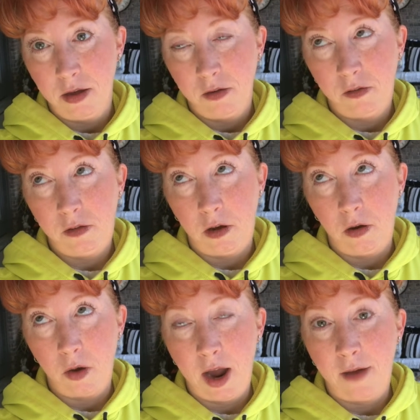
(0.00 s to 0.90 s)

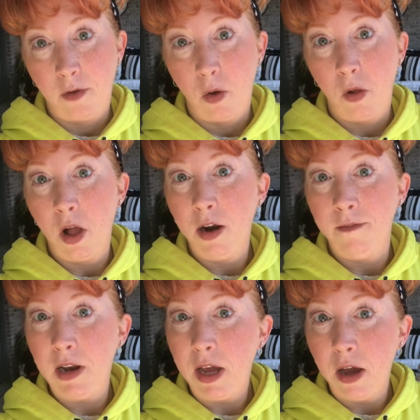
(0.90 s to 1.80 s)
So I have a whole lot of
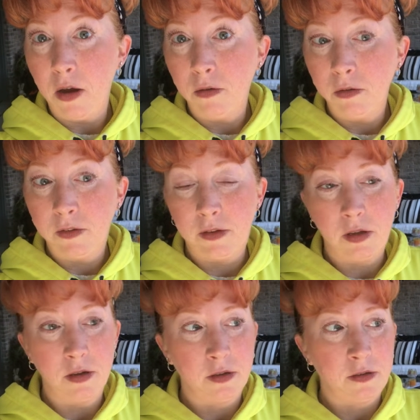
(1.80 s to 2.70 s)
videos
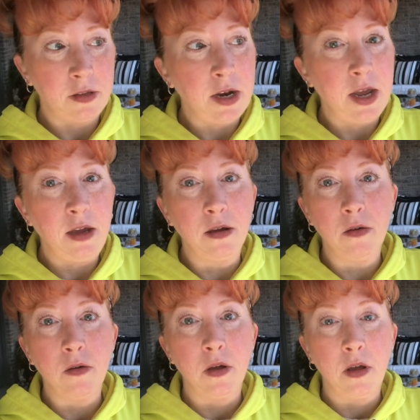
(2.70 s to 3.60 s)
sitting
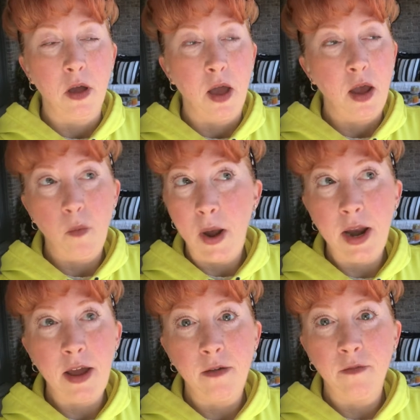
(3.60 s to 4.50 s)
and
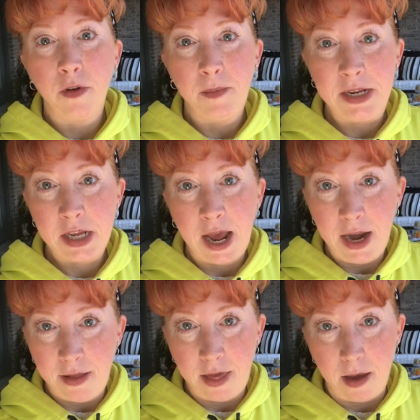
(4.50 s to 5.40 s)
waiting for me to
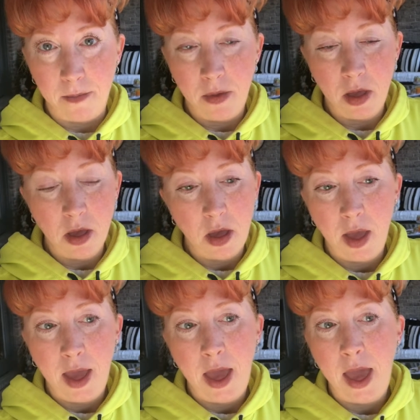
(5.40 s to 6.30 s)
edit them,
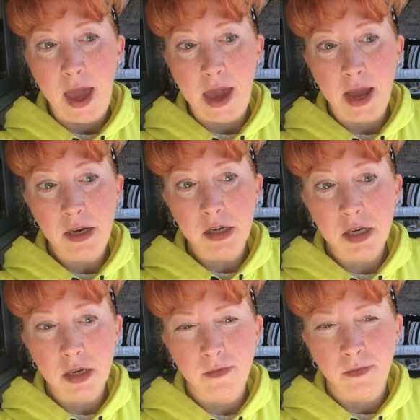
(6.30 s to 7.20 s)
and
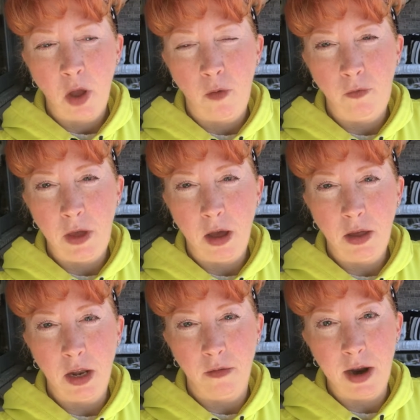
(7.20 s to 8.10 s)
hopefully I'll
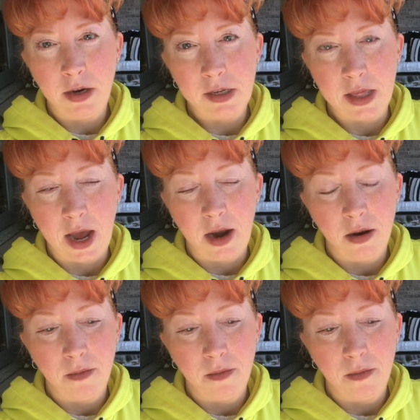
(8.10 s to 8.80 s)
get around to that.